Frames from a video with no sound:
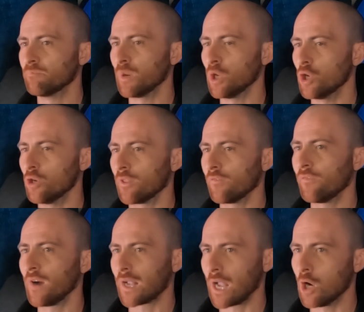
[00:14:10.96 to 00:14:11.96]
blur the
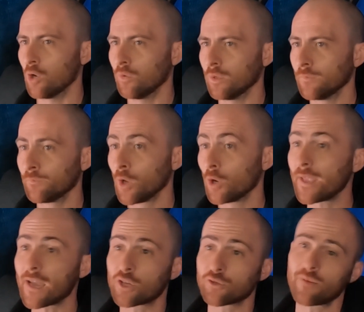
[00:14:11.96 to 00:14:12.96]
fuck out. Oh yeah,
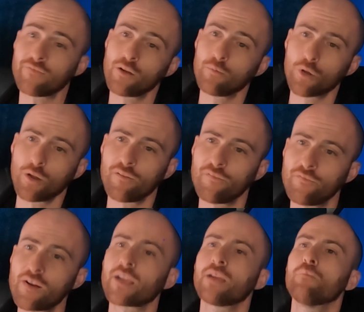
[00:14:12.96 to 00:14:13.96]
because we're filming on a
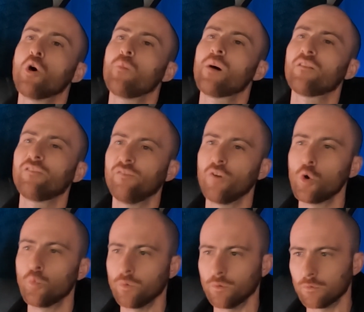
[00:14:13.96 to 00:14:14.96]
fucking mobile
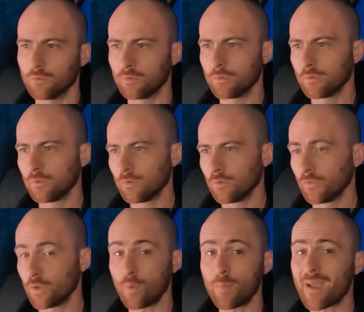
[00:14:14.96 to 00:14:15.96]
phone.
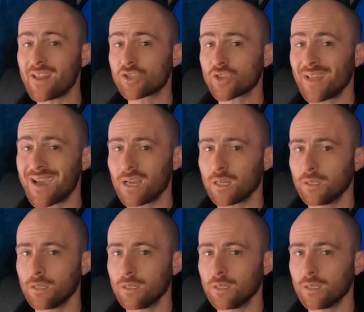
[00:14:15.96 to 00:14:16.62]
Did we mention that?